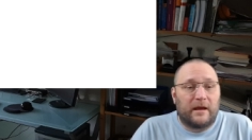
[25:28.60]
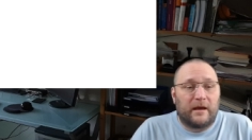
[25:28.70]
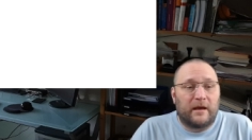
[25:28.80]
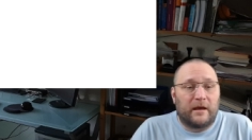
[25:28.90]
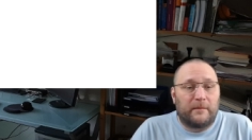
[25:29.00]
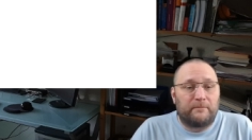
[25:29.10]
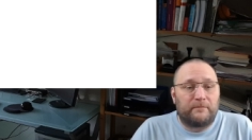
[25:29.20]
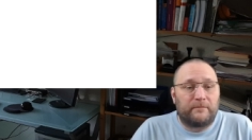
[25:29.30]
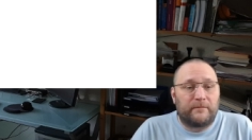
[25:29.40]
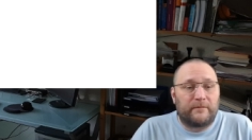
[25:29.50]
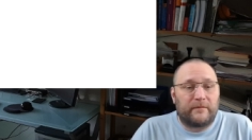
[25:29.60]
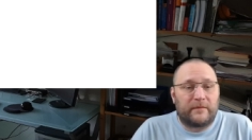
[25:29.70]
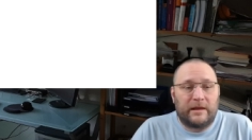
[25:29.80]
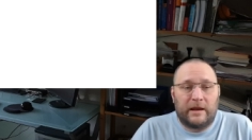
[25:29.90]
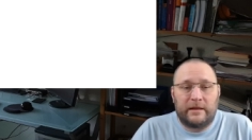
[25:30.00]
Um,
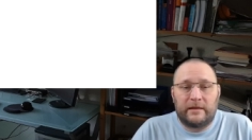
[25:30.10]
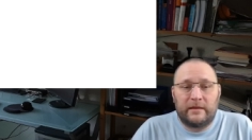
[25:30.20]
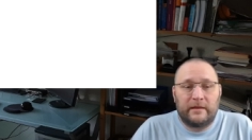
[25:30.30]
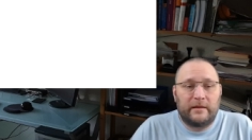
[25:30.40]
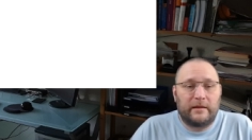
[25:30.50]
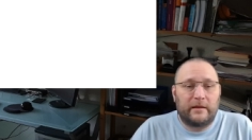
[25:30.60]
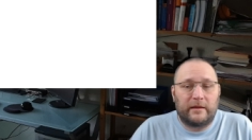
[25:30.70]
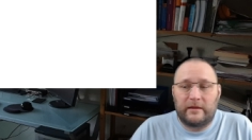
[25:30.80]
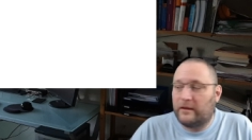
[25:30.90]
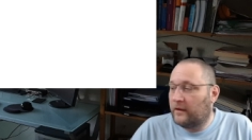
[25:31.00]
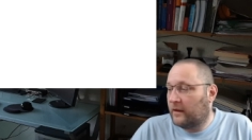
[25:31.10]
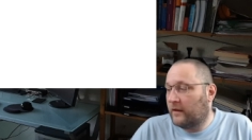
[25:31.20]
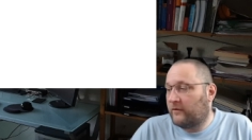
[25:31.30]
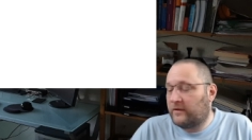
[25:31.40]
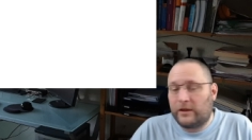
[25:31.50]
then
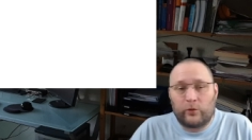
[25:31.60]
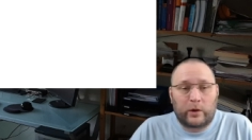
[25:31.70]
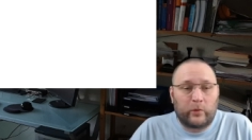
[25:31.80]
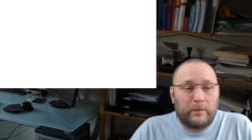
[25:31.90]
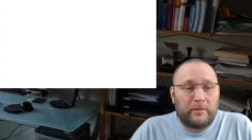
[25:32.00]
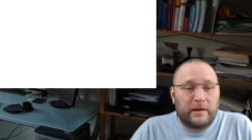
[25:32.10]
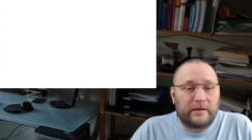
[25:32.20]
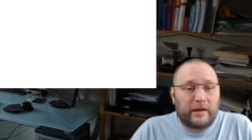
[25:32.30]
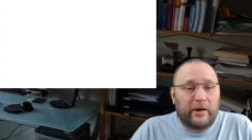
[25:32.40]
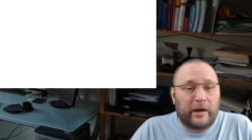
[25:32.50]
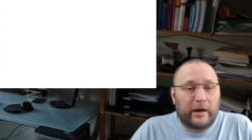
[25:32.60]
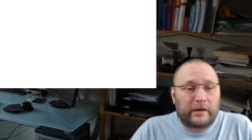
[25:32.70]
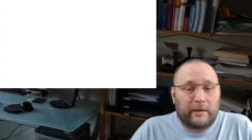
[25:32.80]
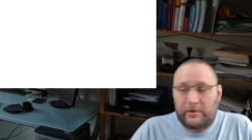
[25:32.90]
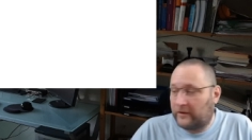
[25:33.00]
uh, video equipment, there are a
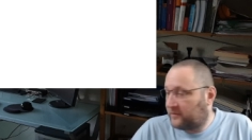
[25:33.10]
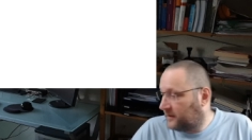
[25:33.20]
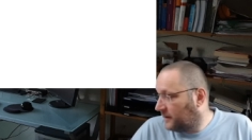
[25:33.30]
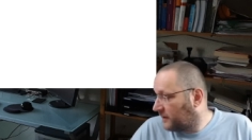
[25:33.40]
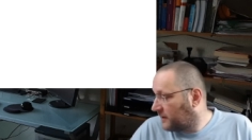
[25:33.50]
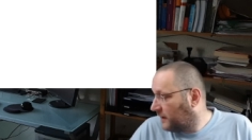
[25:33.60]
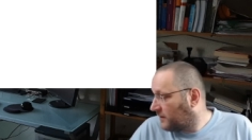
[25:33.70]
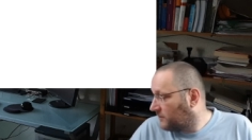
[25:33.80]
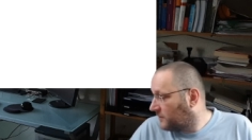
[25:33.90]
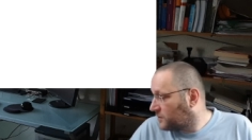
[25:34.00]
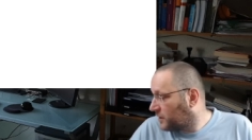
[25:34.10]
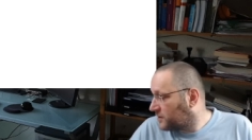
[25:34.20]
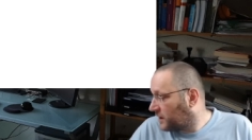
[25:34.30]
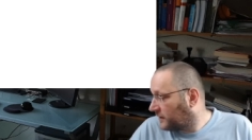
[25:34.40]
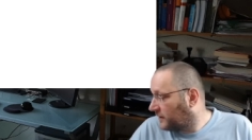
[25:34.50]
couple of things. Let's
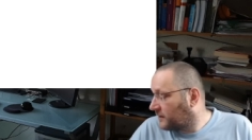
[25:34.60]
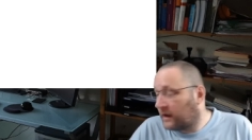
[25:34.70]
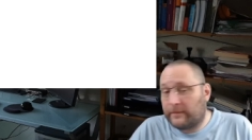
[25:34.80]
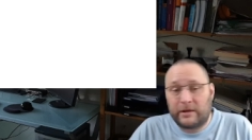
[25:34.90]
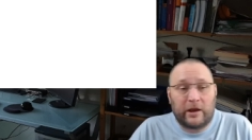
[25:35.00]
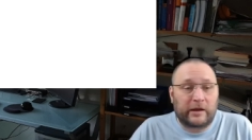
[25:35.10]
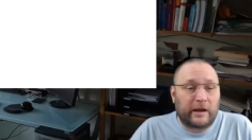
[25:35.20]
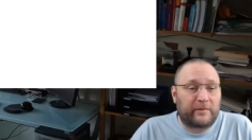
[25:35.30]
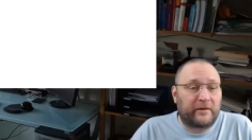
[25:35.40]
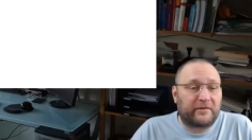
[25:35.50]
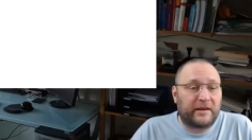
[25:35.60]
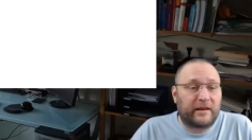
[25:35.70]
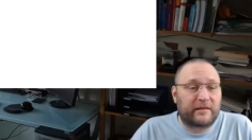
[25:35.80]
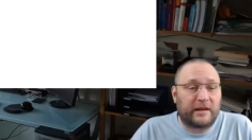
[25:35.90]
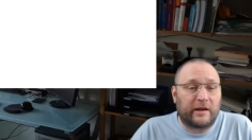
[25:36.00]
just check the time. There are a couple of
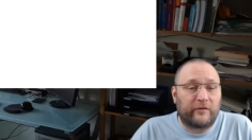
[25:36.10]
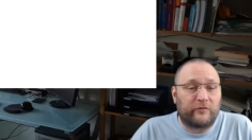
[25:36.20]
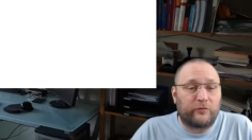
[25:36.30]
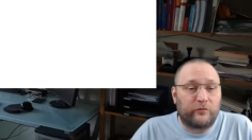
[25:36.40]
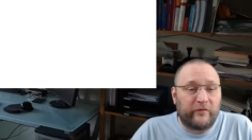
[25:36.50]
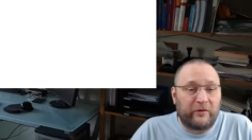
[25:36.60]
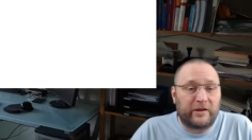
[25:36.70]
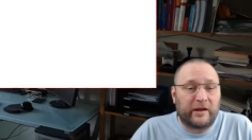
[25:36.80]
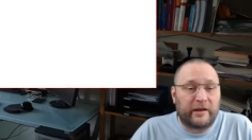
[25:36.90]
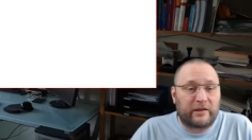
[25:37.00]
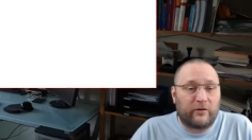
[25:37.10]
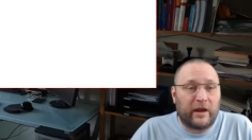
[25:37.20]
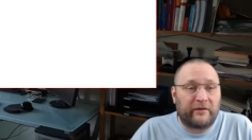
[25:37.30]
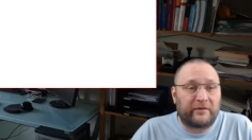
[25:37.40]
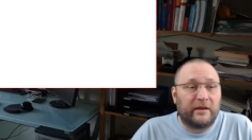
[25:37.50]
things that are very nice to
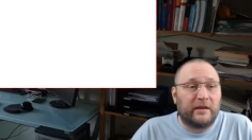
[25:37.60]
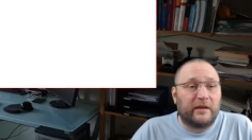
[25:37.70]
have.